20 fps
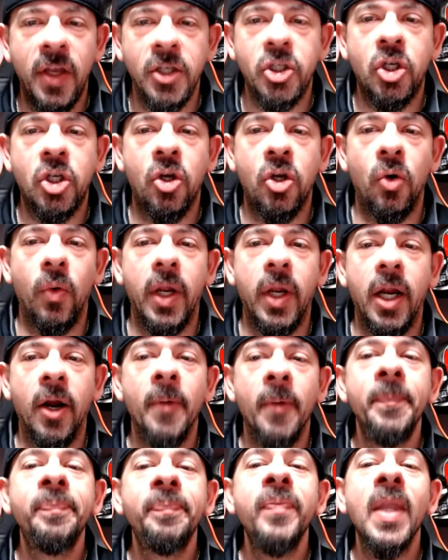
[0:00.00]
career.
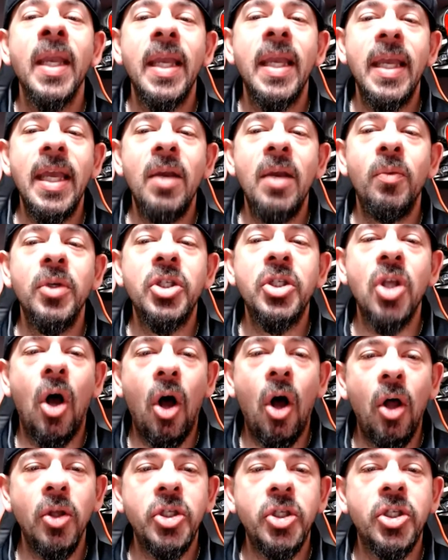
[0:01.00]
It was
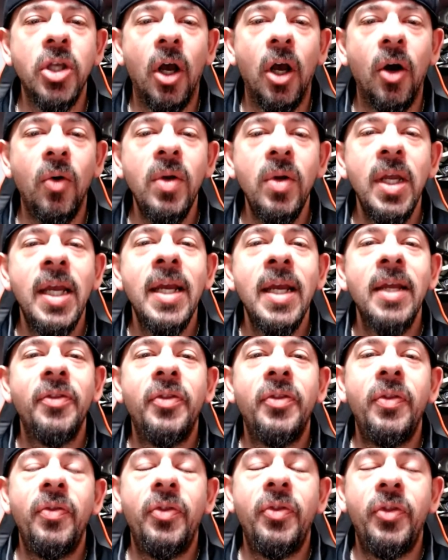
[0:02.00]
also
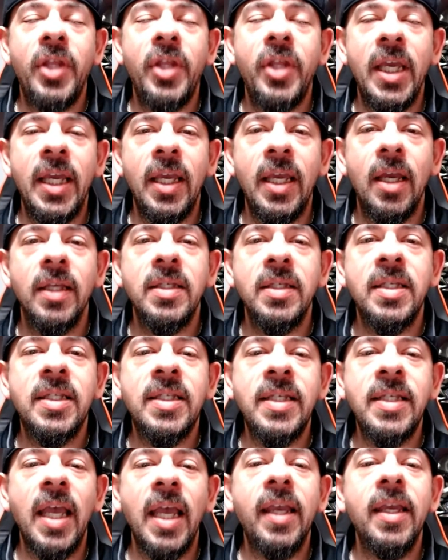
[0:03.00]
the
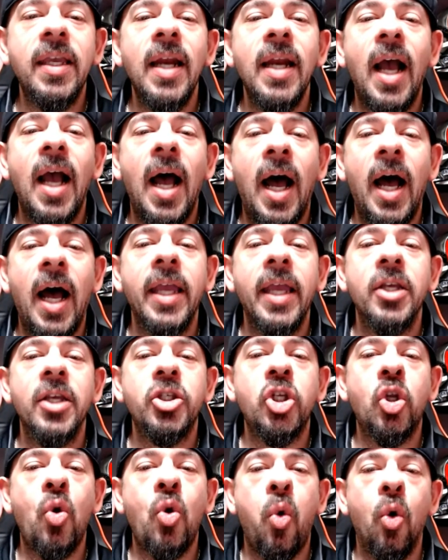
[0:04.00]
second highest
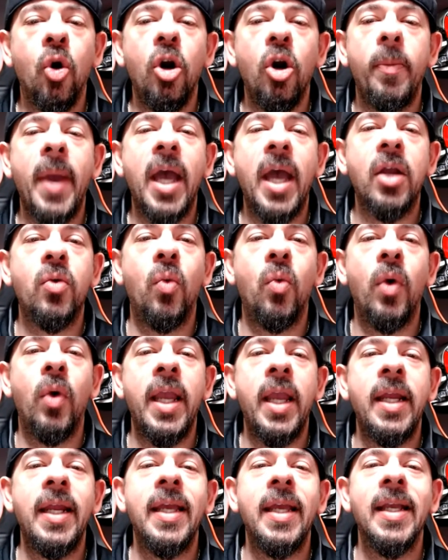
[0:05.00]
quarterback
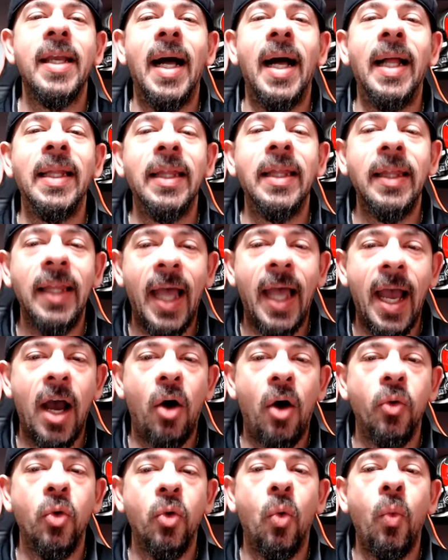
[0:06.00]
rating allowed
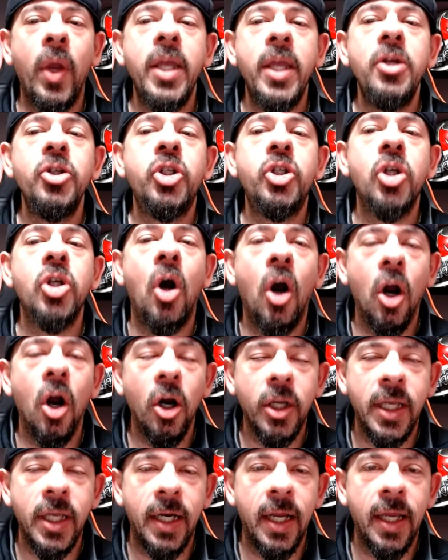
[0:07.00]
when
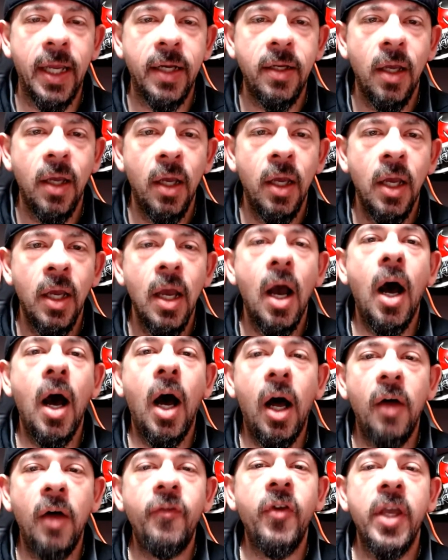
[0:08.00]
targeted
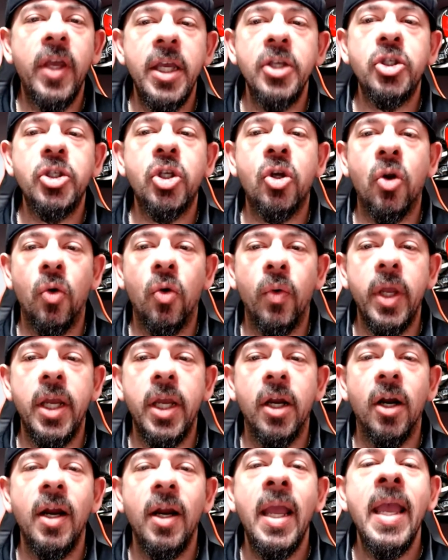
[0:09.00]
of his
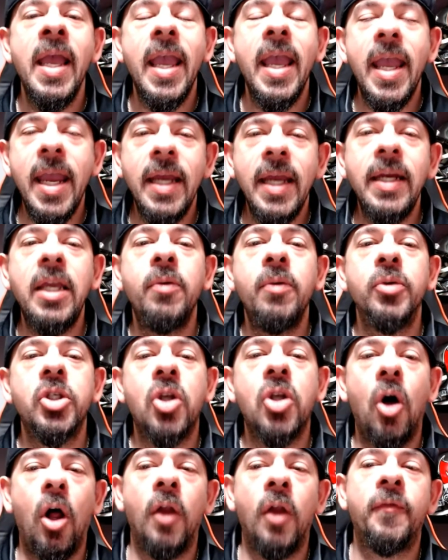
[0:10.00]
career, and he was
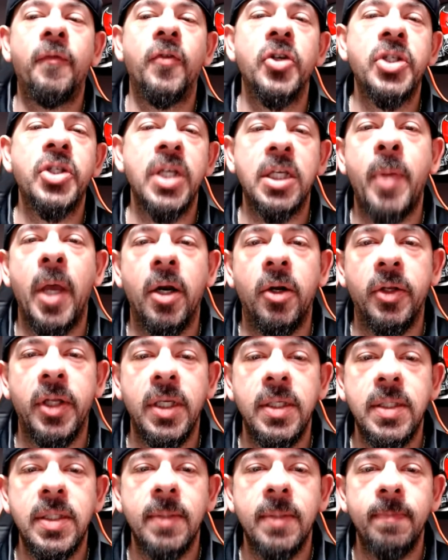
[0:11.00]
called for 6
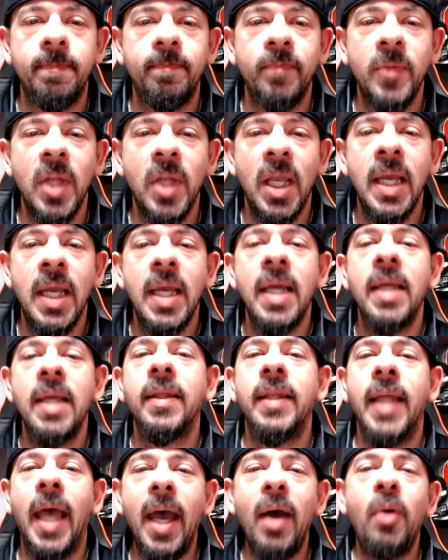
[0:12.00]
penalties. That
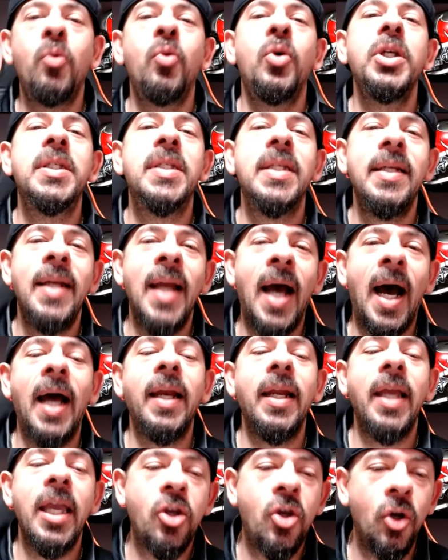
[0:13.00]
was not a good
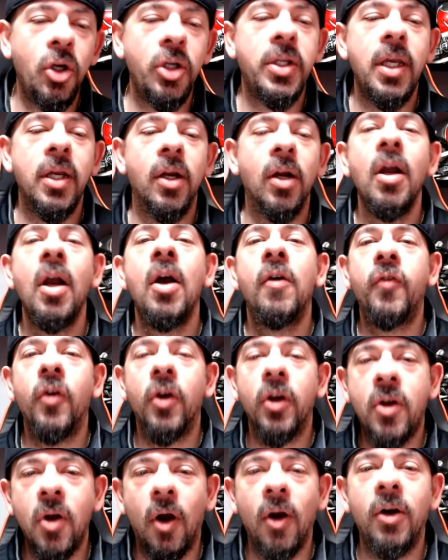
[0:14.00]
year for
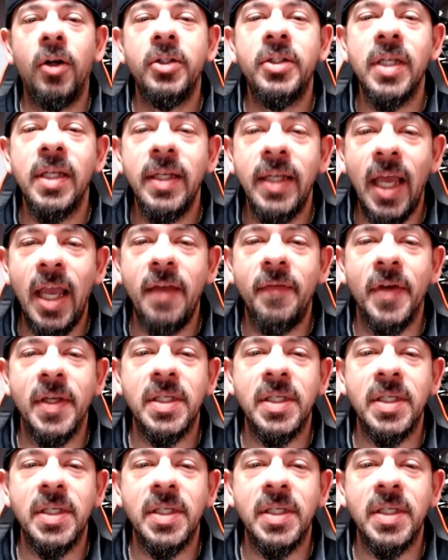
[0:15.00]
Carlton Davis.